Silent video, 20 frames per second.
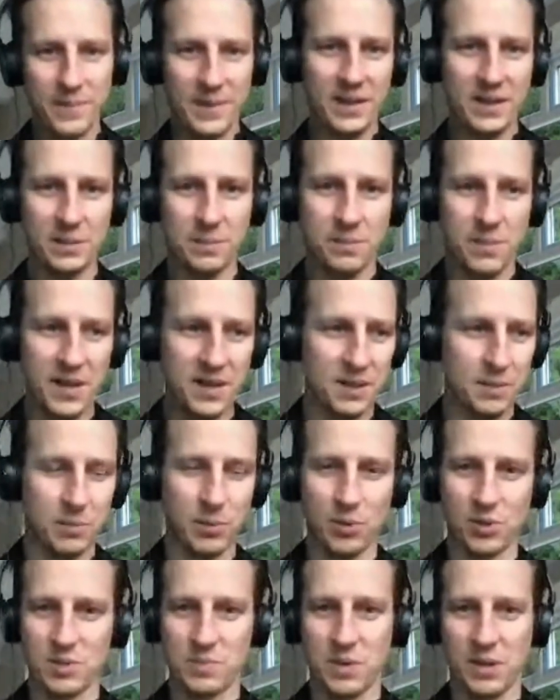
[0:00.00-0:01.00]
Hit the
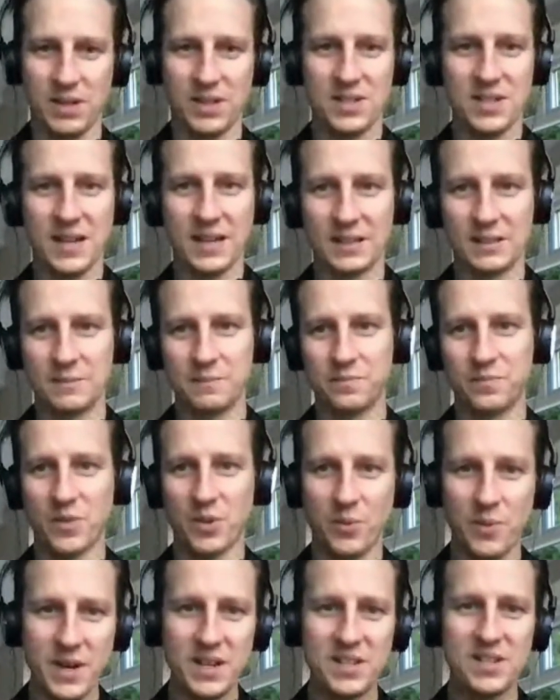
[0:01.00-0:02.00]
pause button a second.
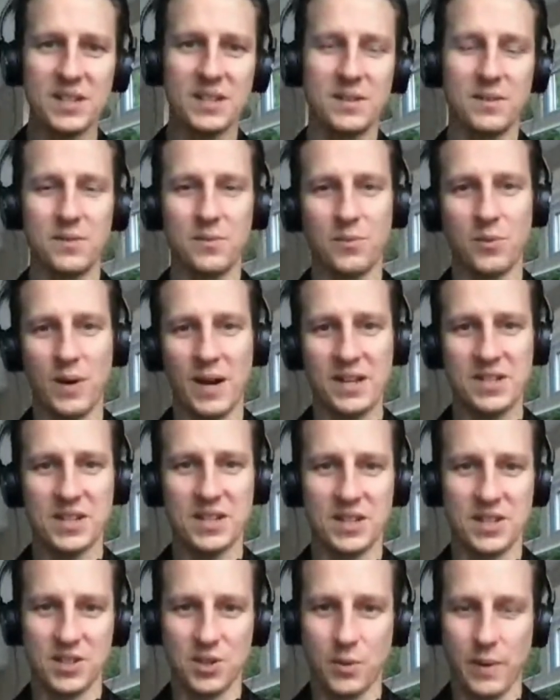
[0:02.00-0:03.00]
The reason we're
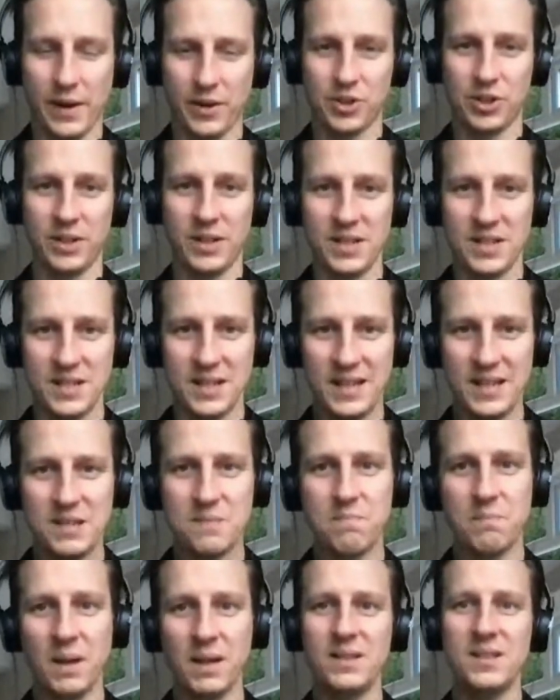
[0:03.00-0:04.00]
asking this question is
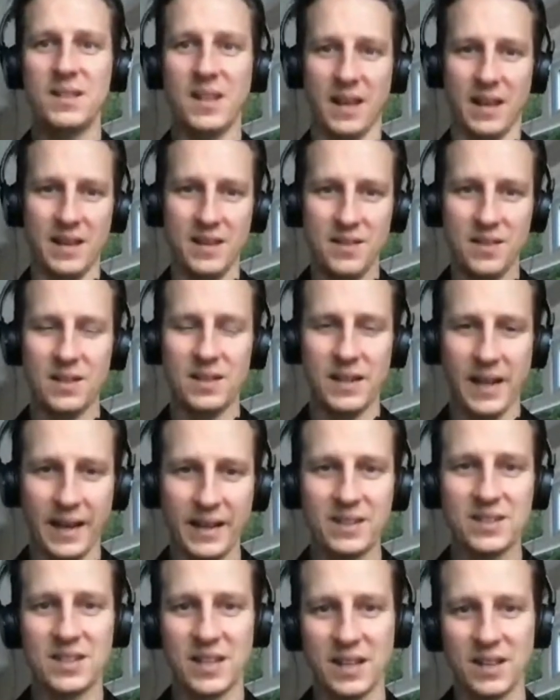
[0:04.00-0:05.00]
it's Monday, the
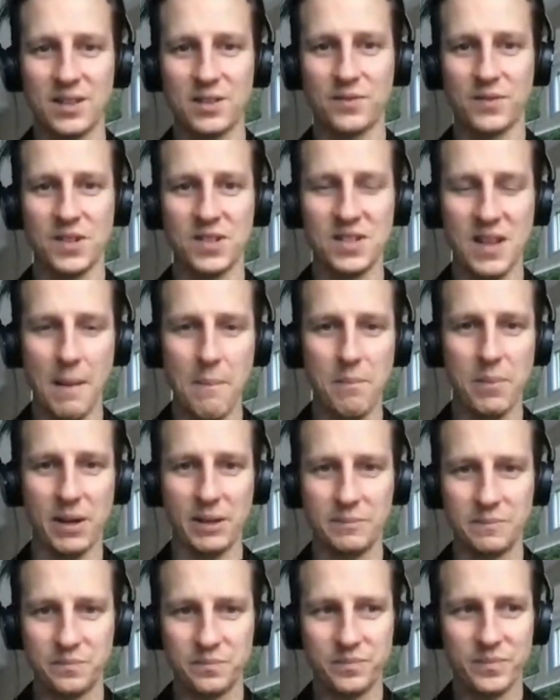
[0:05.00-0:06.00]
19th of
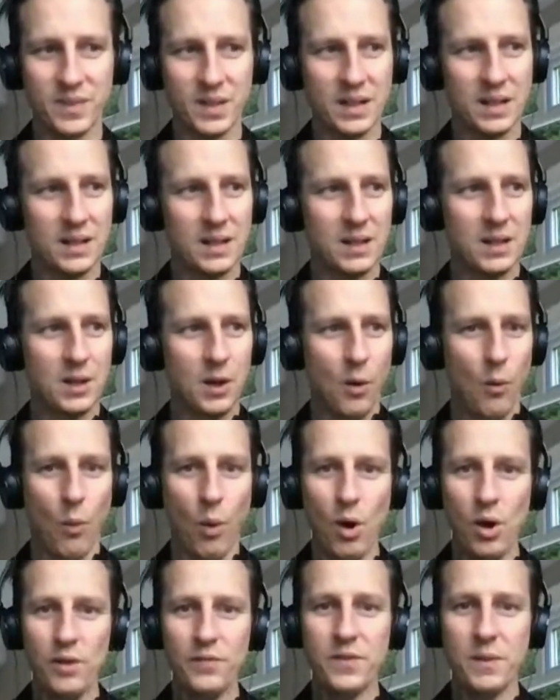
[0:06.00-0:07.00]
December.
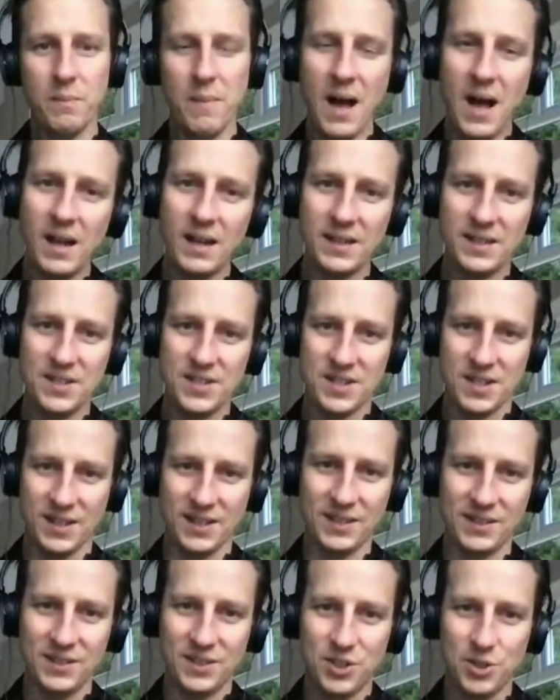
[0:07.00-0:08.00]
What have the Marlins
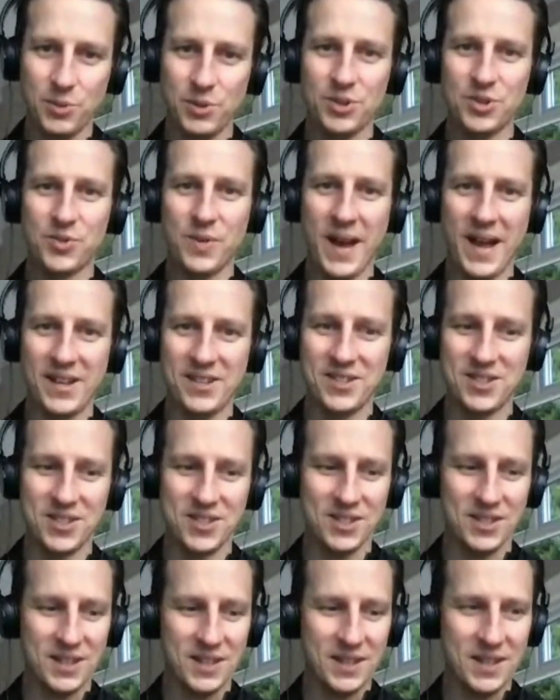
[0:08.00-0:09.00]
done to
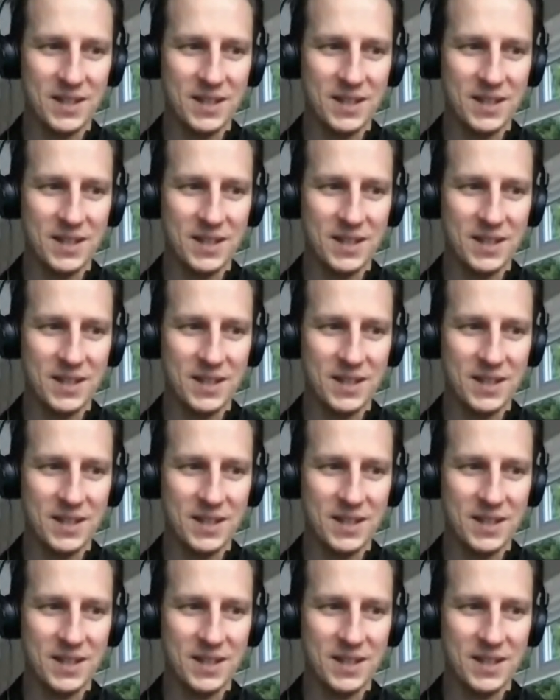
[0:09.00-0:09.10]
address